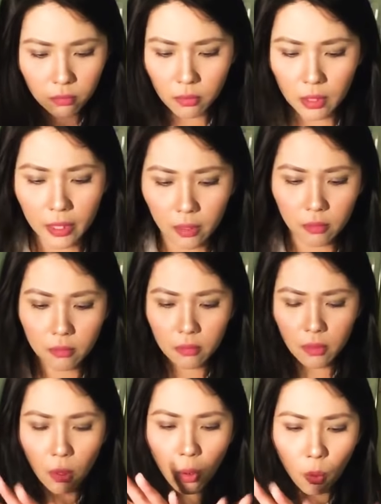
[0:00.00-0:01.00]
Like
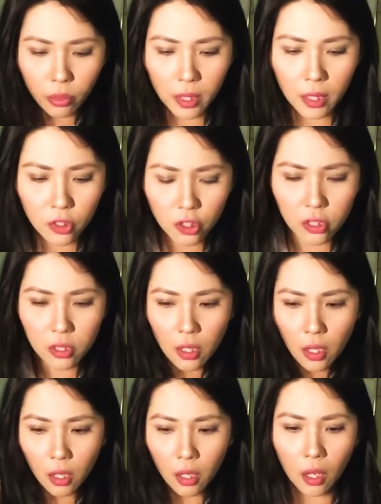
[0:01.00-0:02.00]
the whole thing just
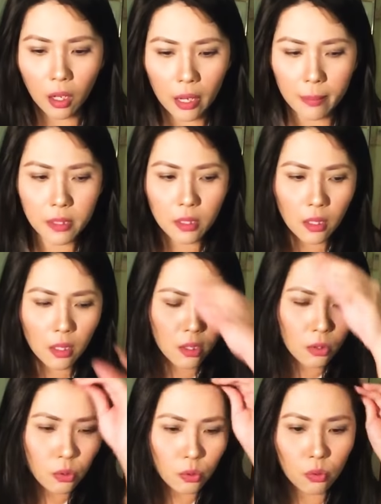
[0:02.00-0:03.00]
collapsed
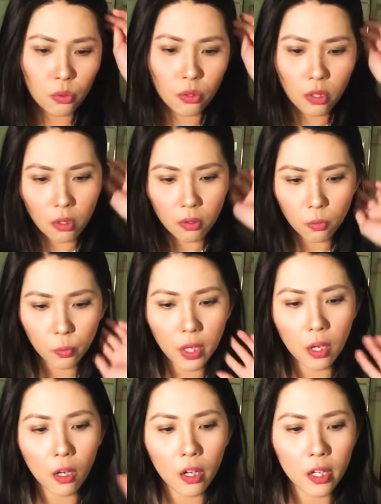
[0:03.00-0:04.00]
to, we
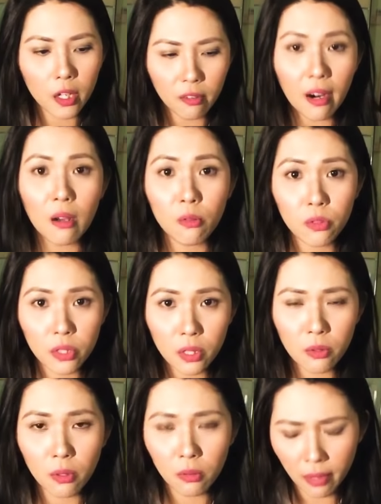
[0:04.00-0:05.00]
call it ground
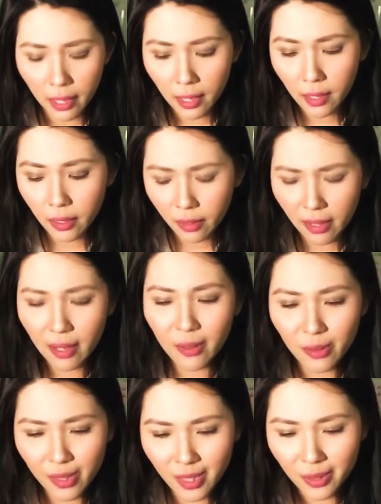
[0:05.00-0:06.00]
zero, right?
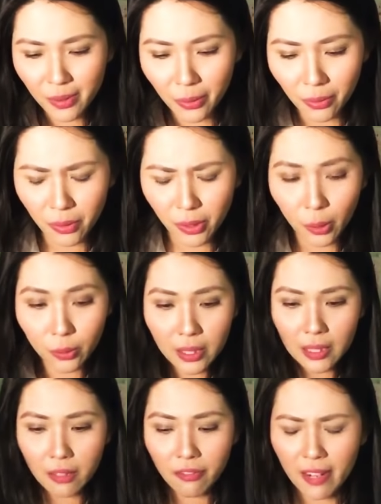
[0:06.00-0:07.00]
Ground zero,
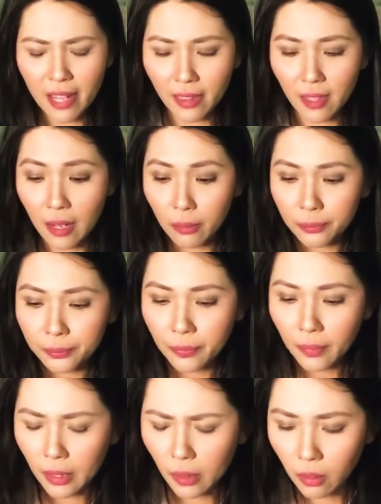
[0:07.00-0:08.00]
totally flattened out.
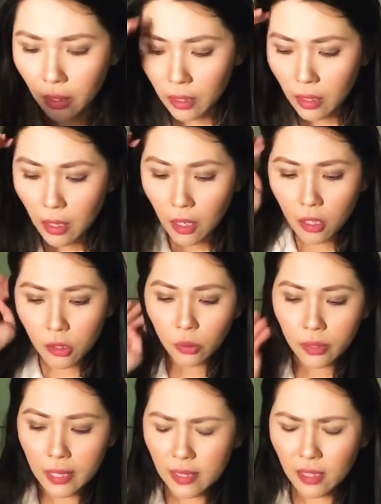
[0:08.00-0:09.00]
Okay, so
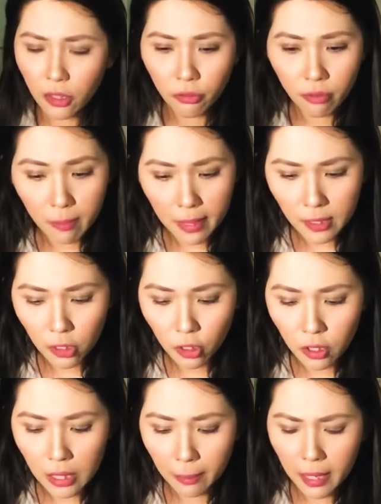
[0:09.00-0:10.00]
that's the three
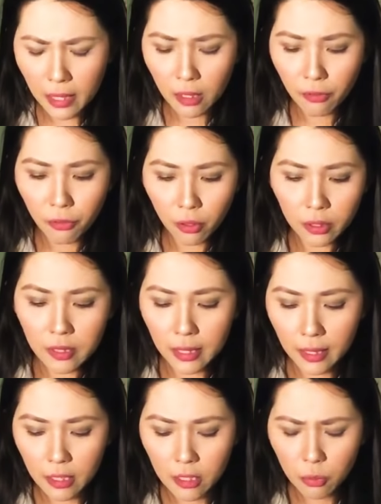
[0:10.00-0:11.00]
messages that I'm getting for this
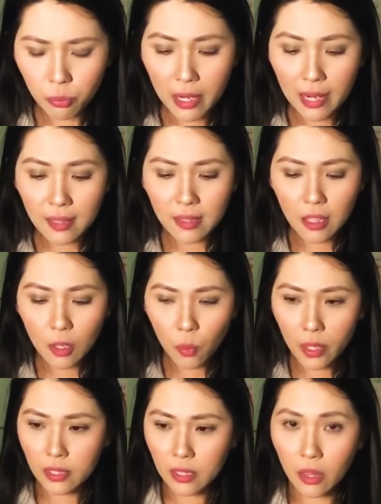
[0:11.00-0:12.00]
second spread. Let's see
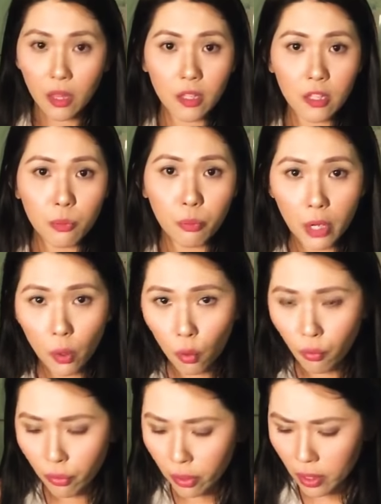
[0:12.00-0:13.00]
what is the third spread
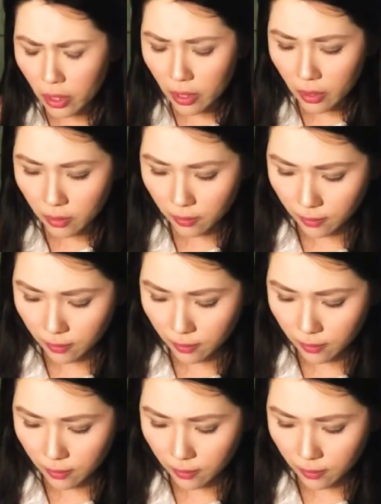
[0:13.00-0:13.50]
over here.